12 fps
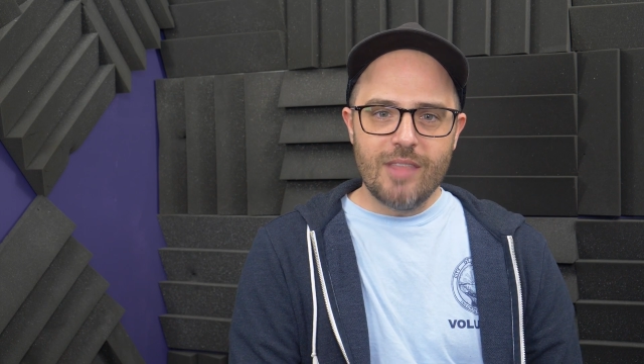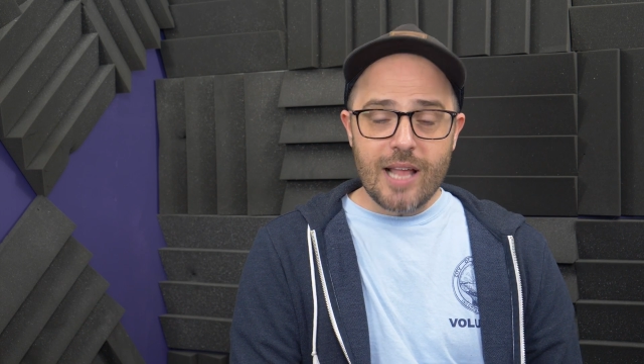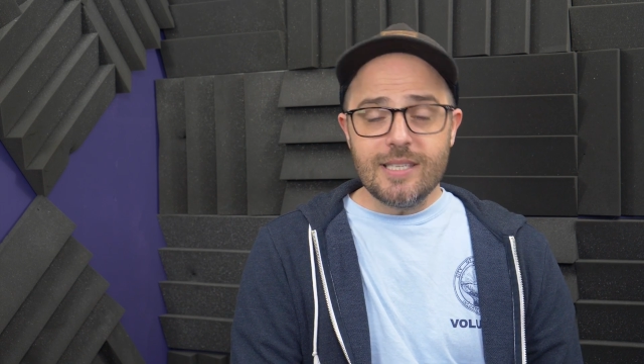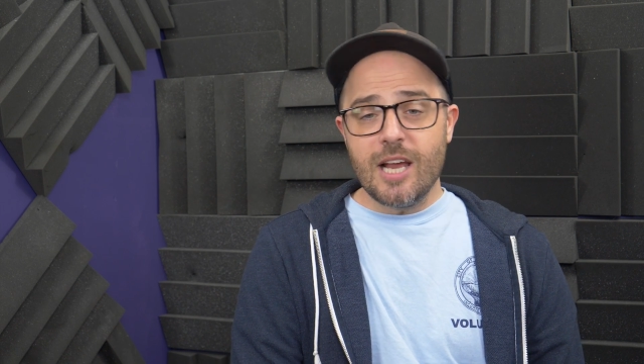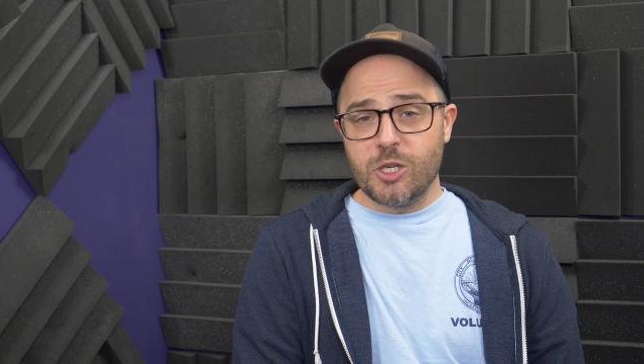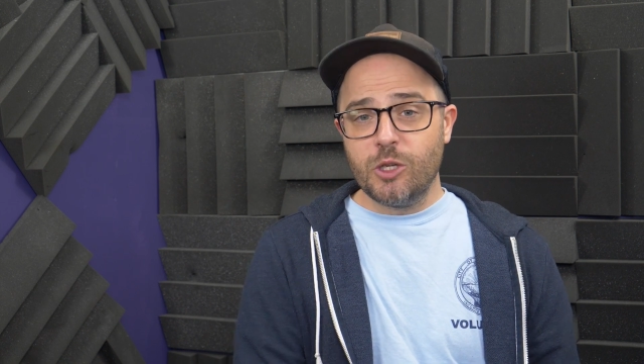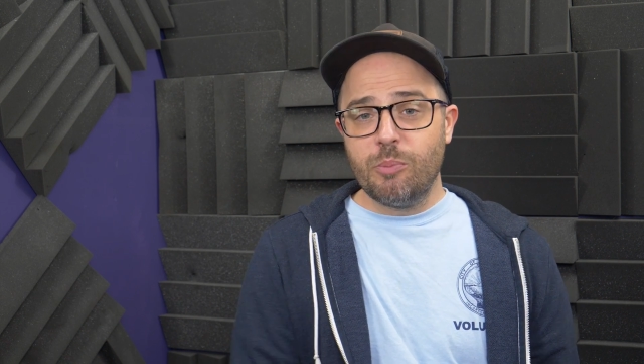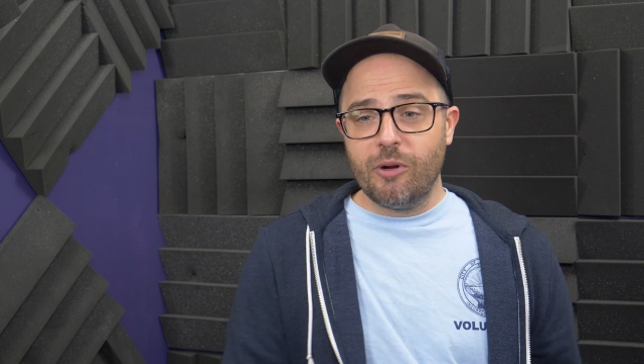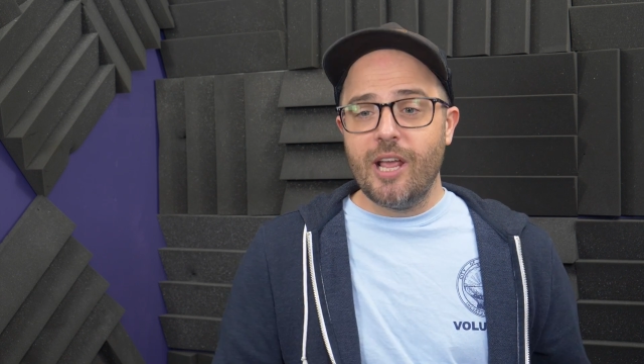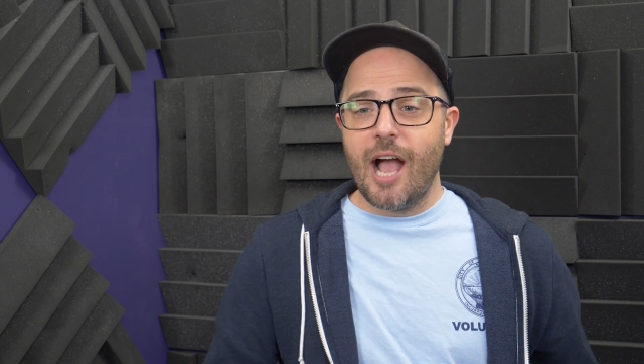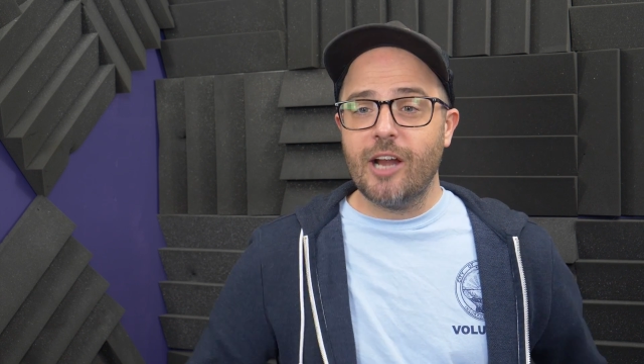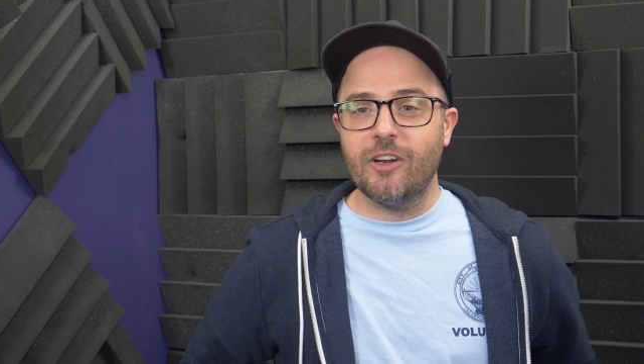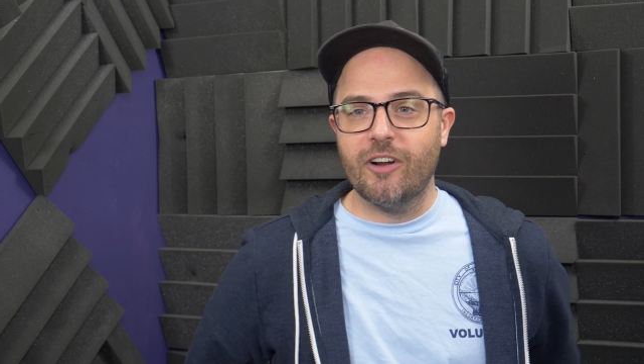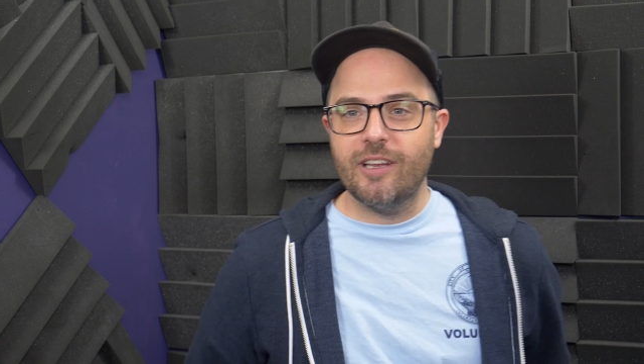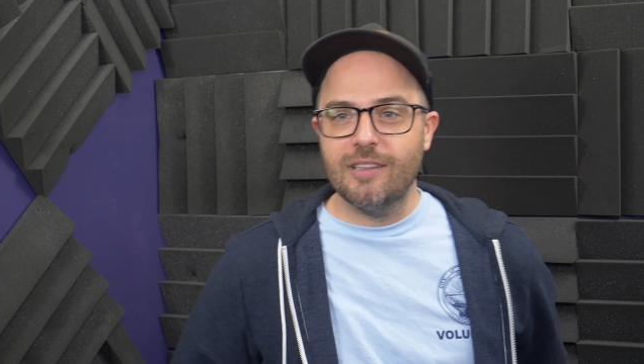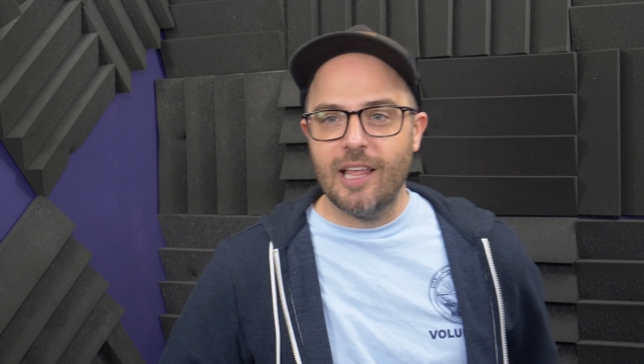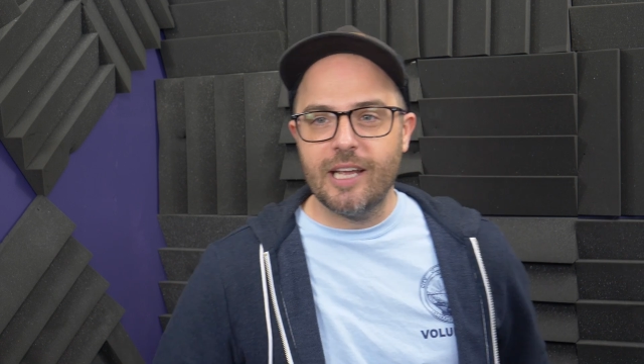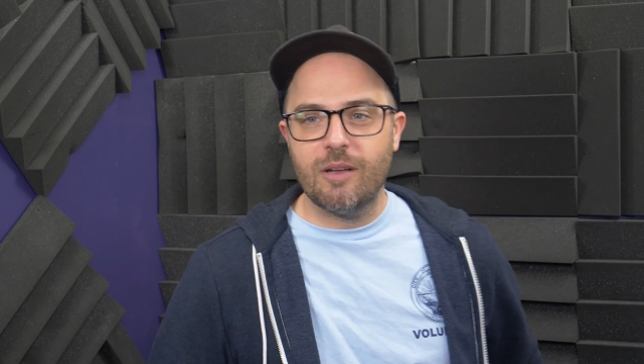That's actually pretty
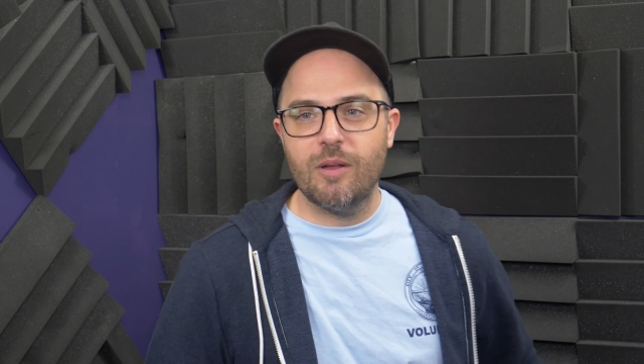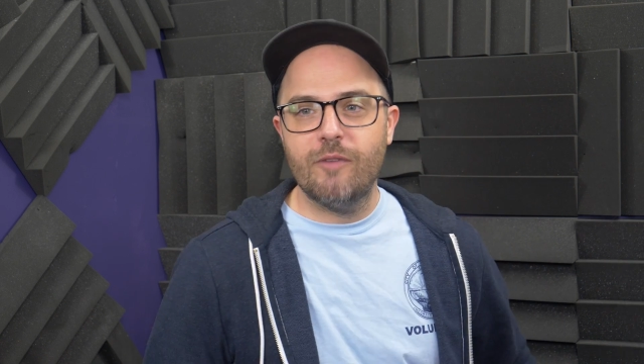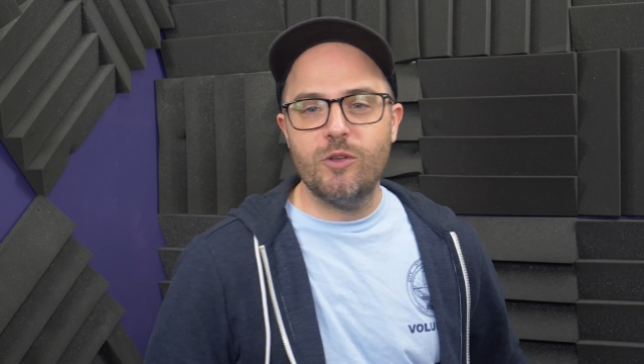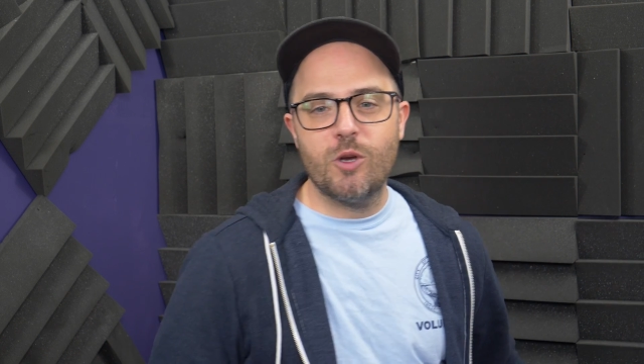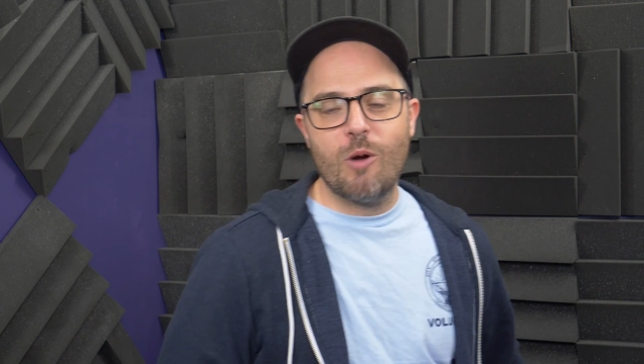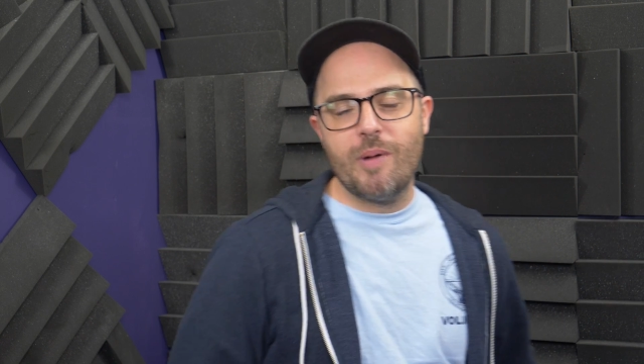accurate. Like, if you go